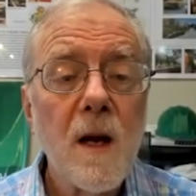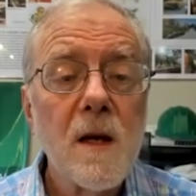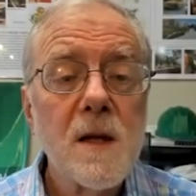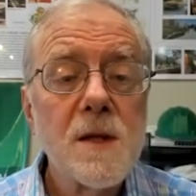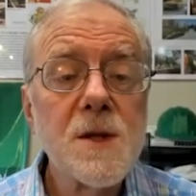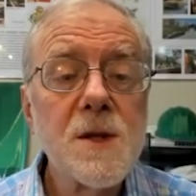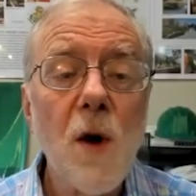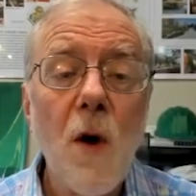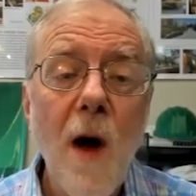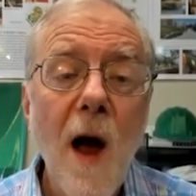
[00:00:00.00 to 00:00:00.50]

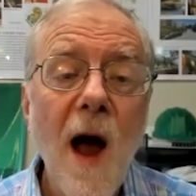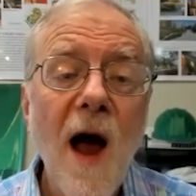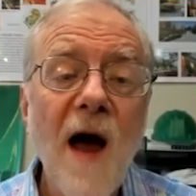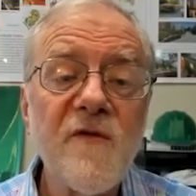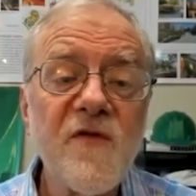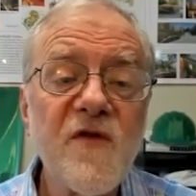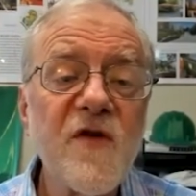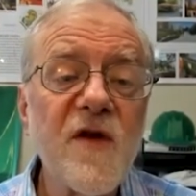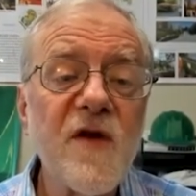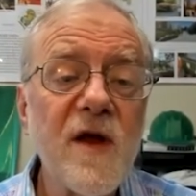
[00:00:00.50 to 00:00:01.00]
So
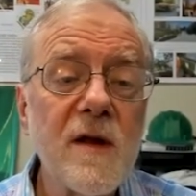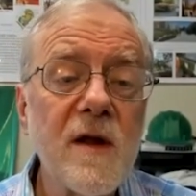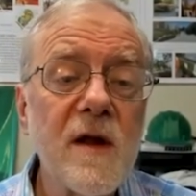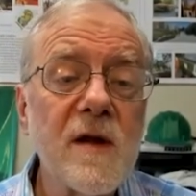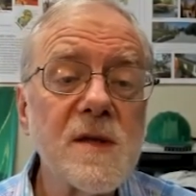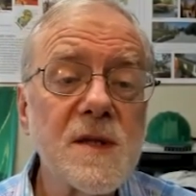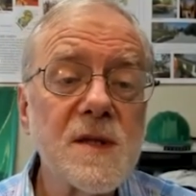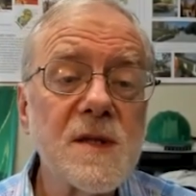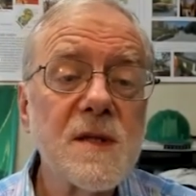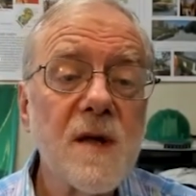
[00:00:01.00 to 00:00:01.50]
I've seen
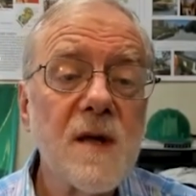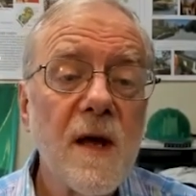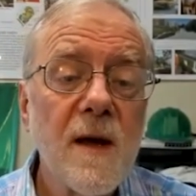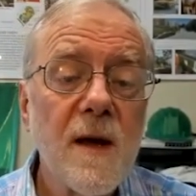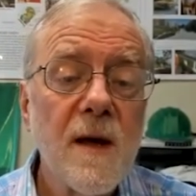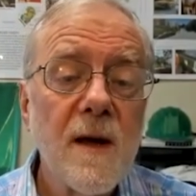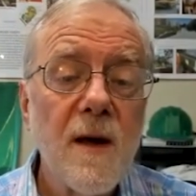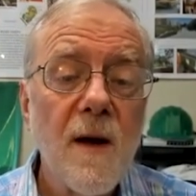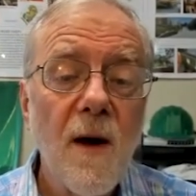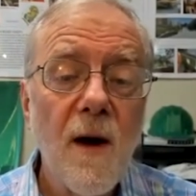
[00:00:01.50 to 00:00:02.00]
this
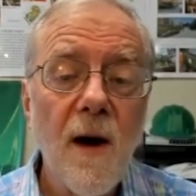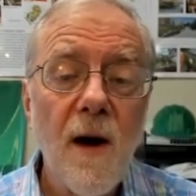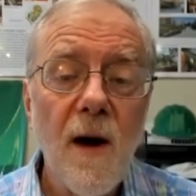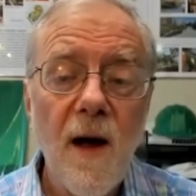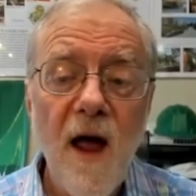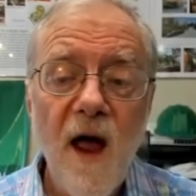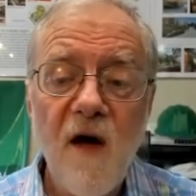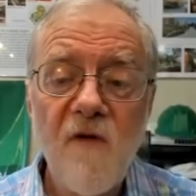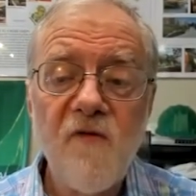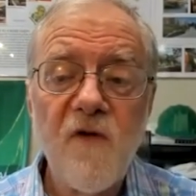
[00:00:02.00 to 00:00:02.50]

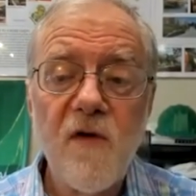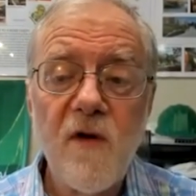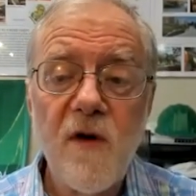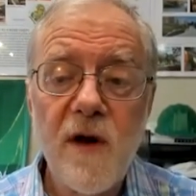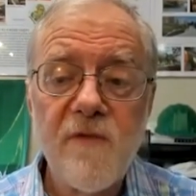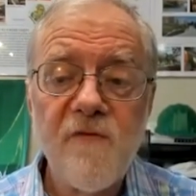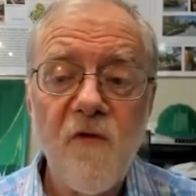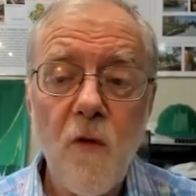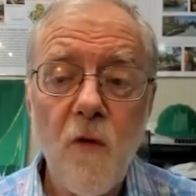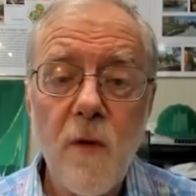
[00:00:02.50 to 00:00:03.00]
effort
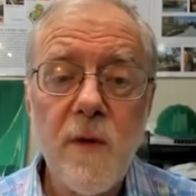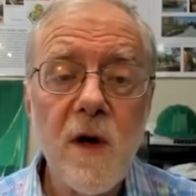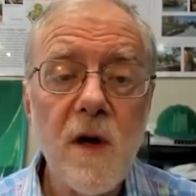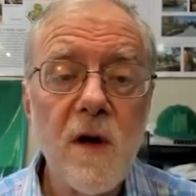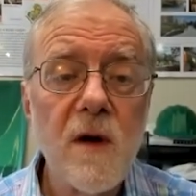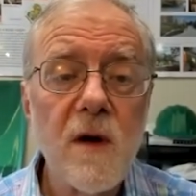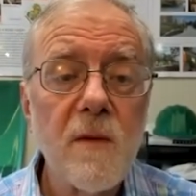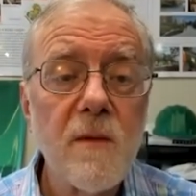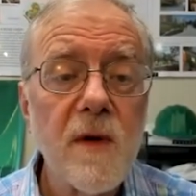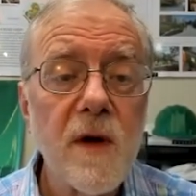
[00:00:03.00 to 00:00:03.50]
at forming
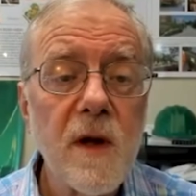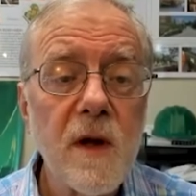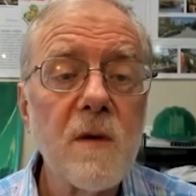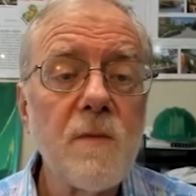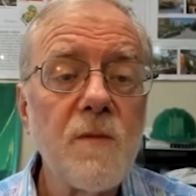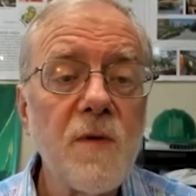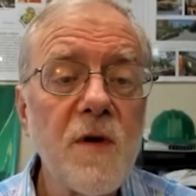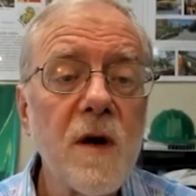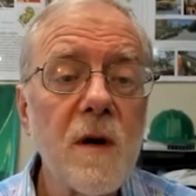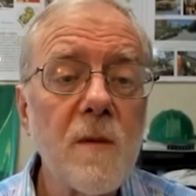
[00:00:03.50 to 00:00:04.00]
an
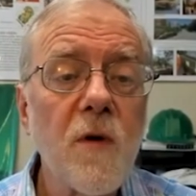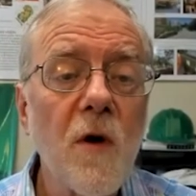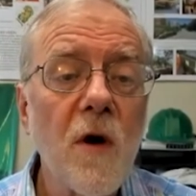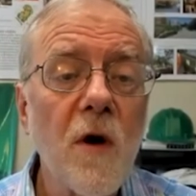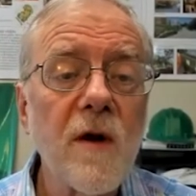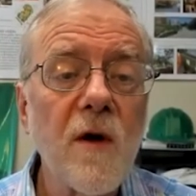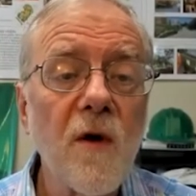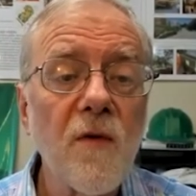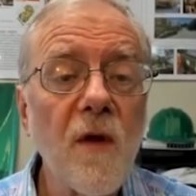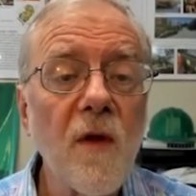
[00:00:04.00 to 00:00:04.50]
independent
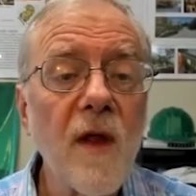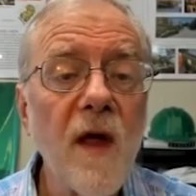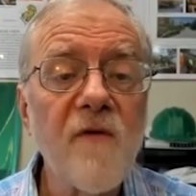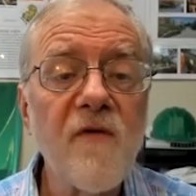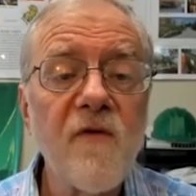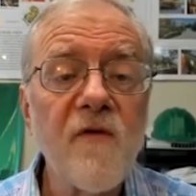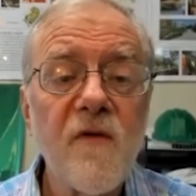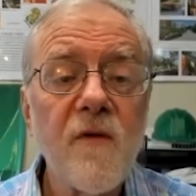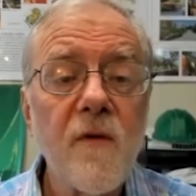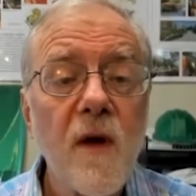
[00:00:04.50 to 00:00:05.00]
party on the
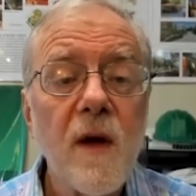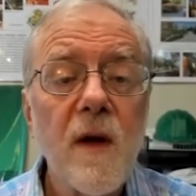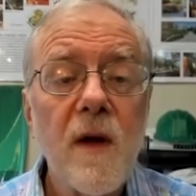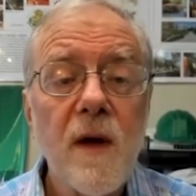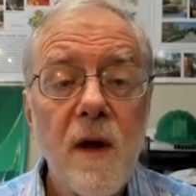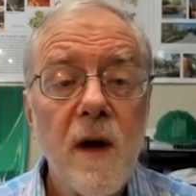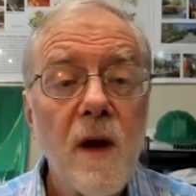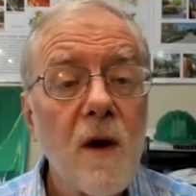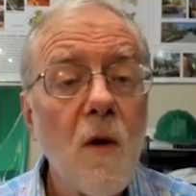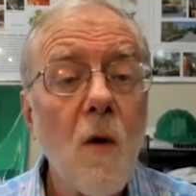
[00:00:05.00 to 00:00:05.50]
left
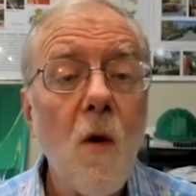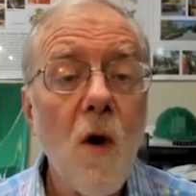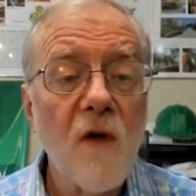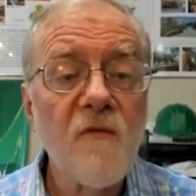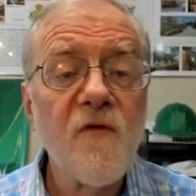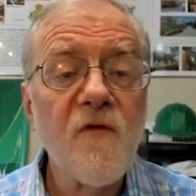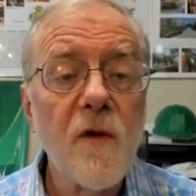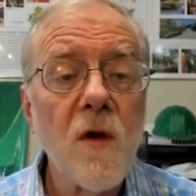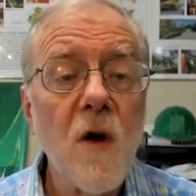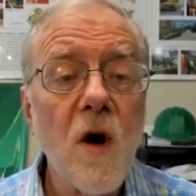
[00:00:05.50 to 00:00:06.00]
go on
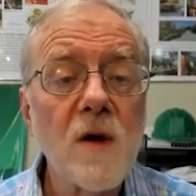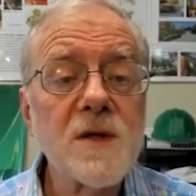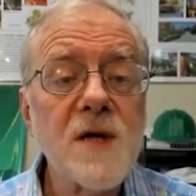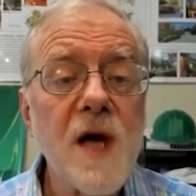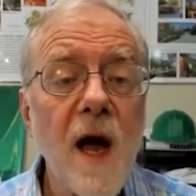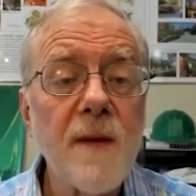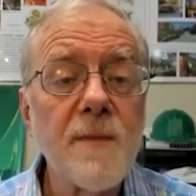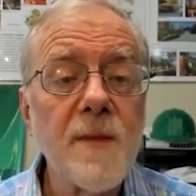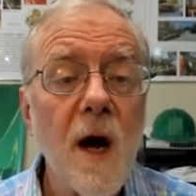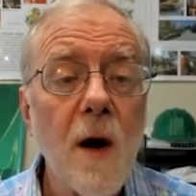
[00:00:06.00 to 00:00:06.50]
for a long
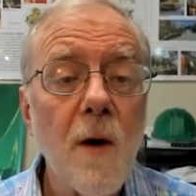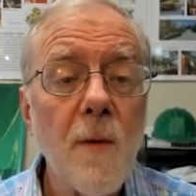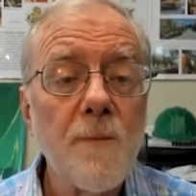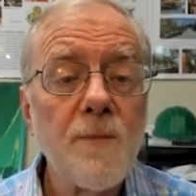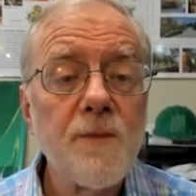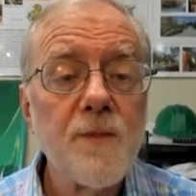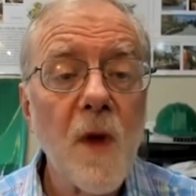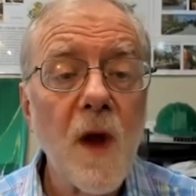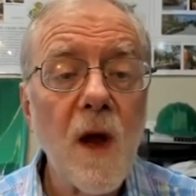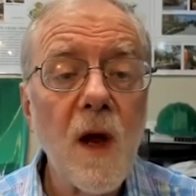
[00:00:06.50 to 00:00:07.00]
time now.
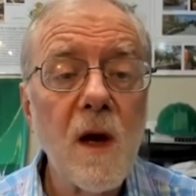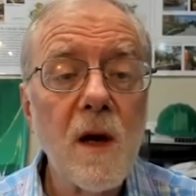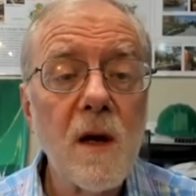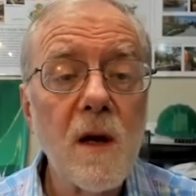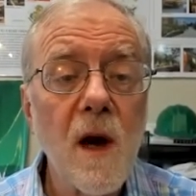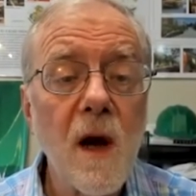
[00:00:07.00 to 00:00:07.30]
And